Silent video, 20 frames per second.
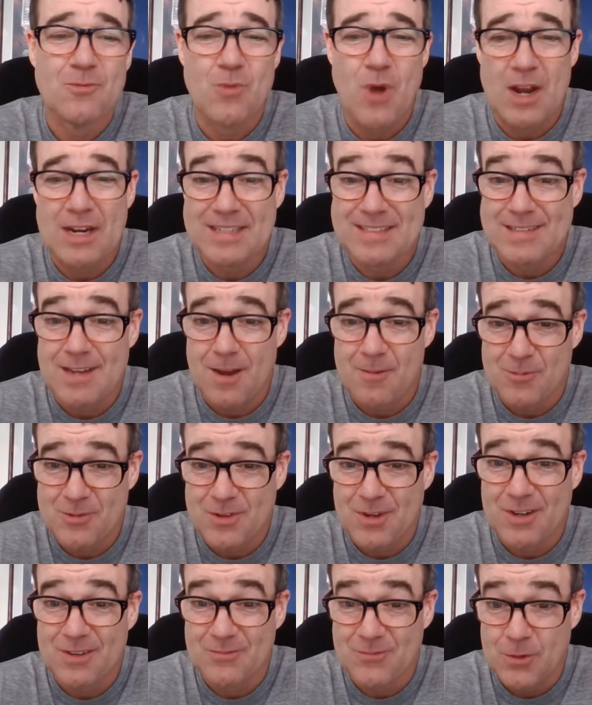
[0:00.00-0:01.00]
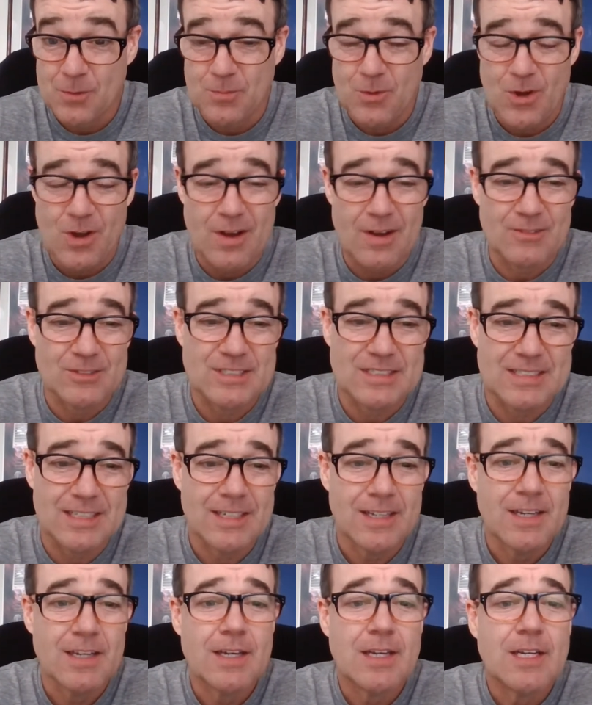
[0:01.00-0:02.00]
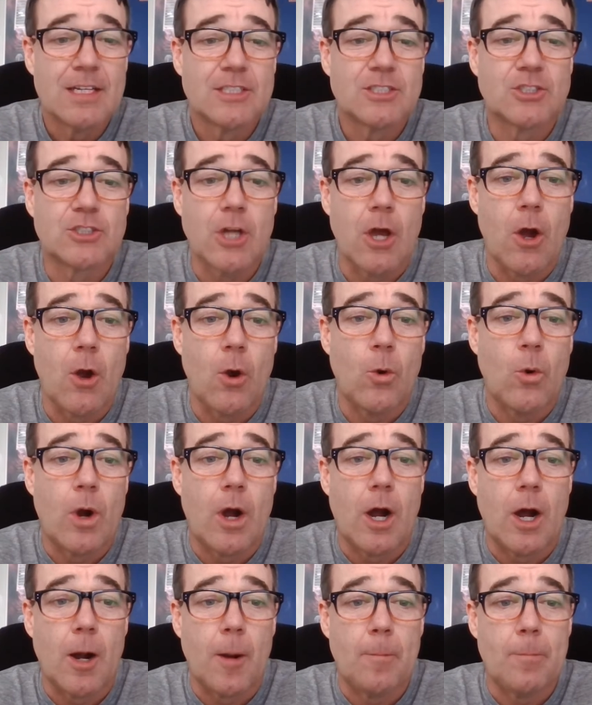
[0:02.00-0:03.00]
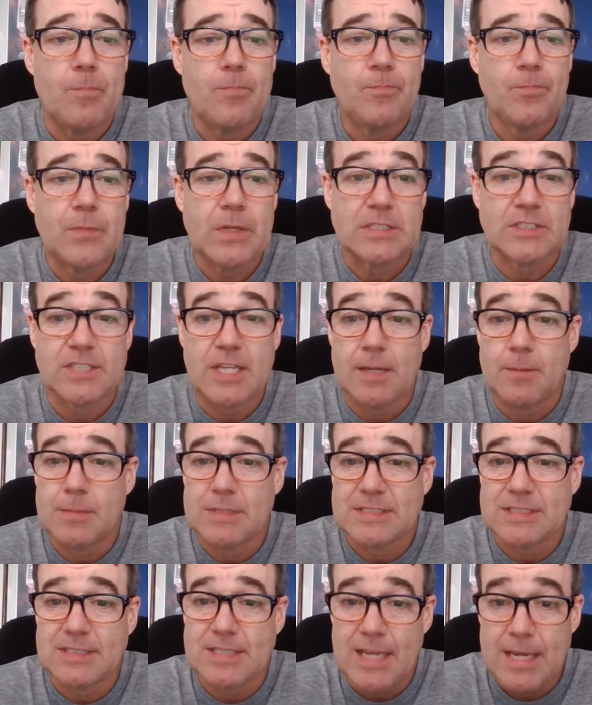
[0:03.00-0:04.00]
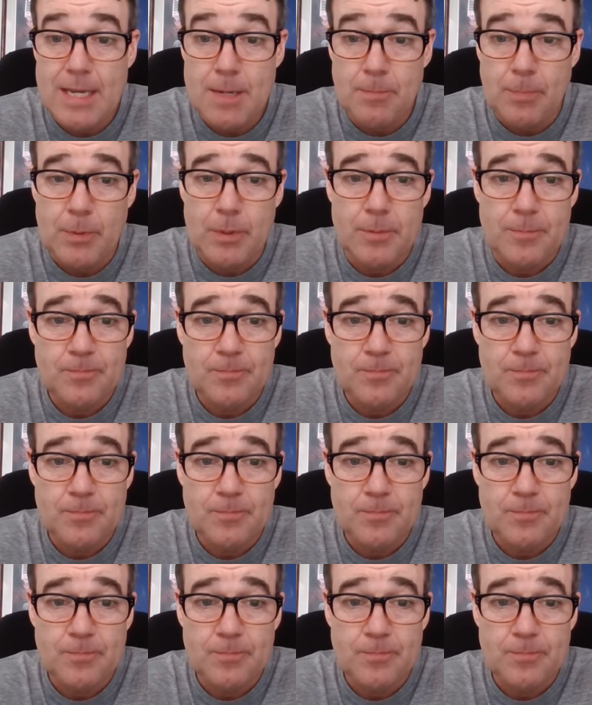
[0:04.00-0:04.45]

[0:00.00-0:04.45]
Rocky Top, we're talking football, obviously. So this team is deep.